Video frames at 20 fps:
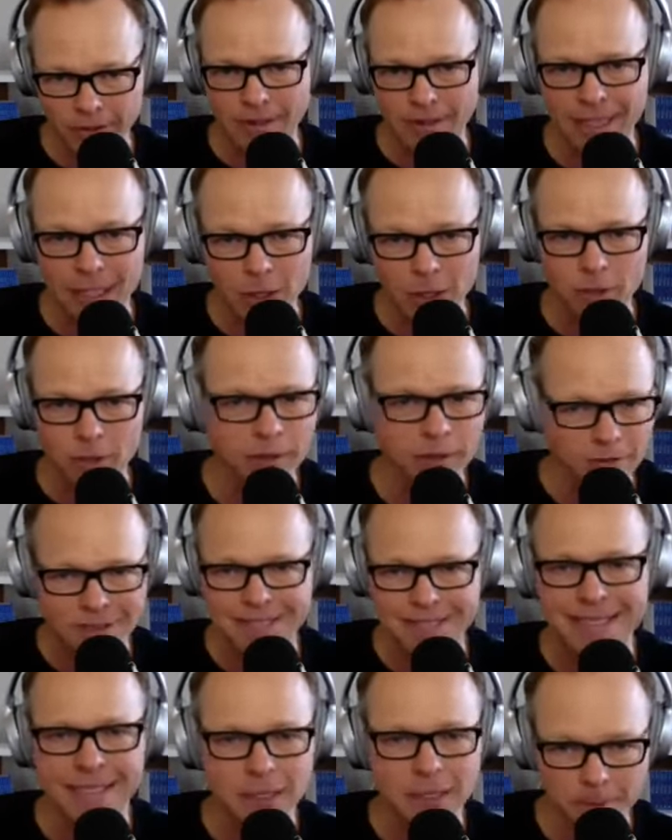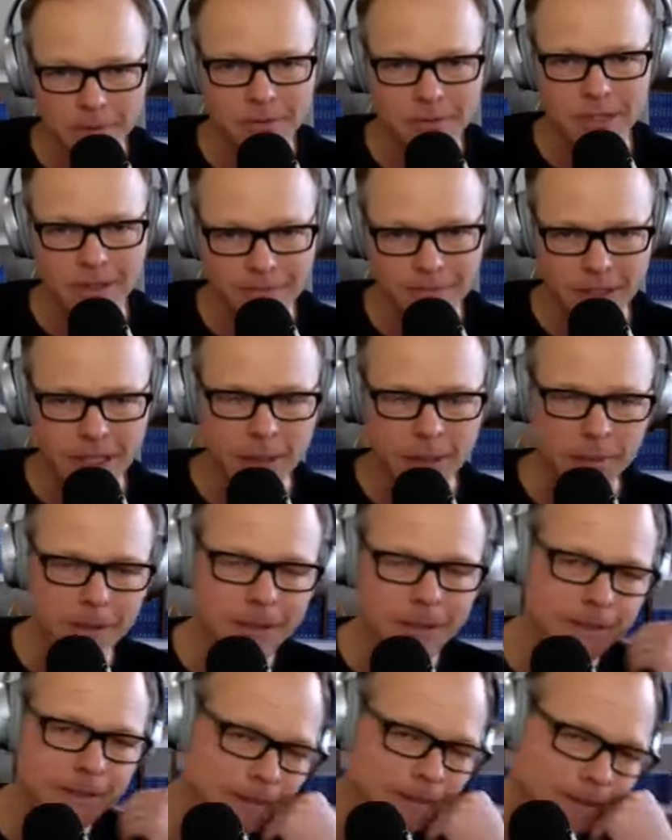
liquidity or sellability of the company?